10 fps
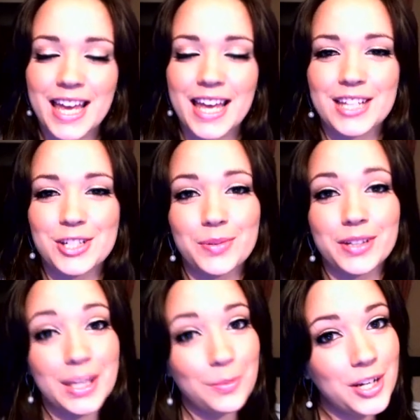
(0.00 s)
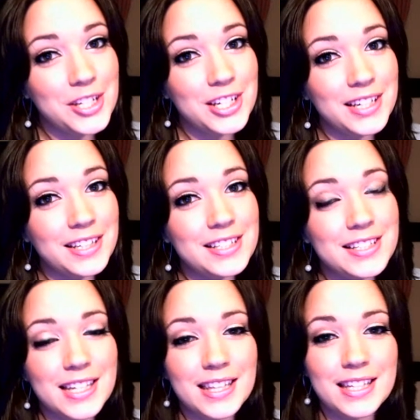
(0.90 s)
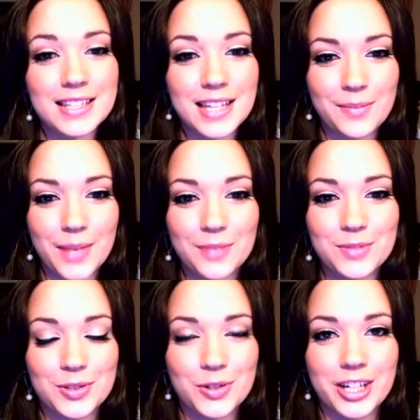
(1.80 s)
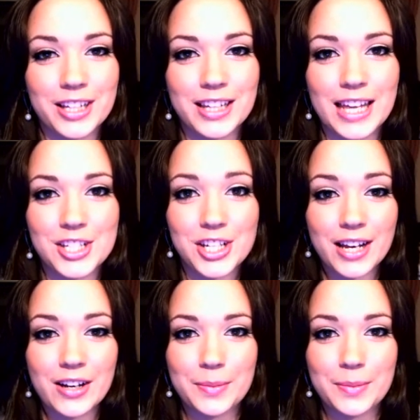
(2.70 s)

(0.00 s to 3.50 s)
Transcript: and you will keep watching to see this kind of makeup tutorial and check out